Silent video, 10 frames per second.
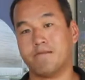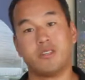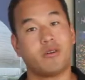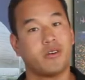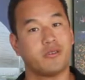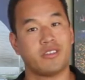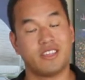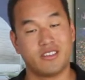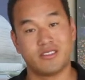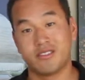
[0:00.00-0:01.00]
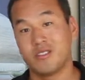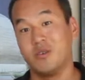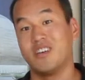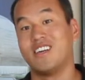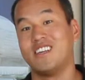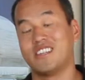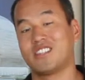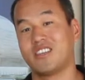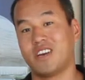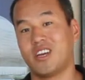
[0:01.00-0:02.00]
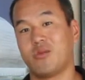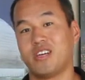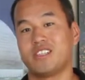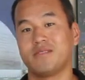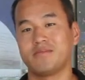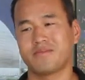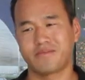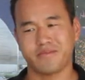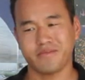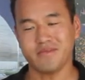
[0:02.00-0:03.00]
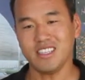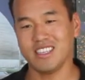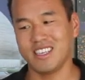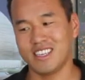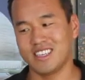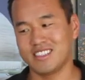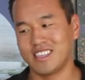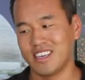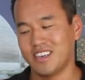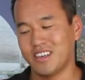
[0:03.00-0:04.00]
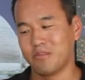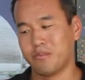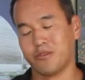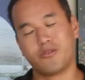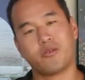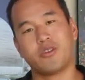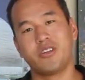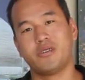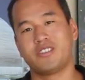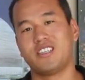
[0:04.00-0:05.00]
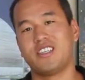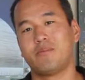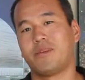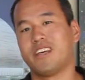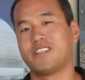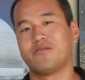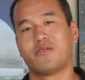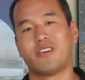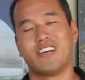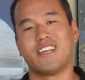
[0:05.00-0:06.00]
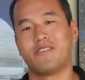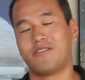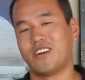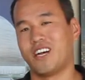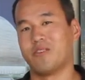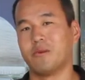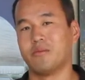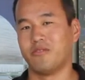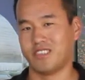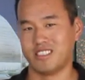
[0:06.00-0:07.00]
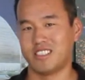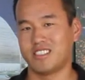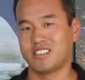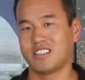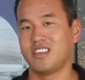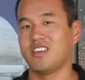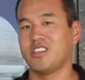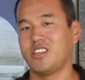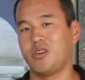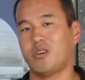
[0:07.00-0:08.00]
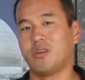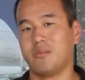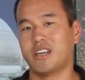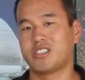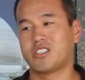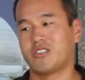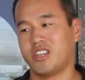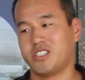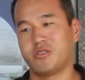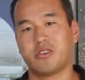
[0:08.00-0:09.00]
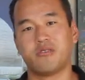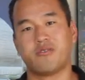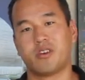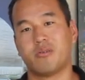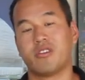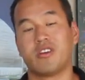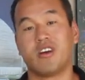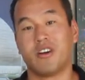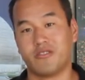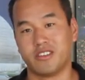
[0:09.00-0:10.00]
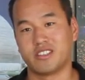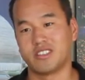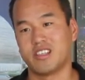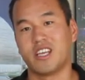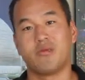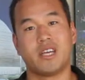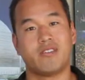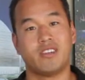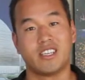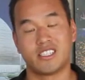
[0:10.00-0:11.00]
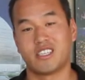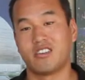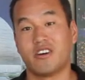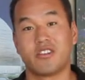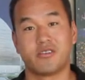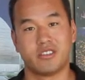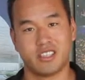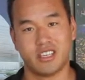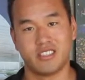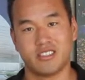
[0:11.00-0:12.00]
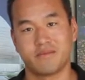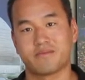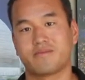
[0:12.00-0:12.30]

you are doing an initial evaluation is before you see the patient for any follow-up visits, you want to make sure that you confirm with our office that we have the necessary authorization.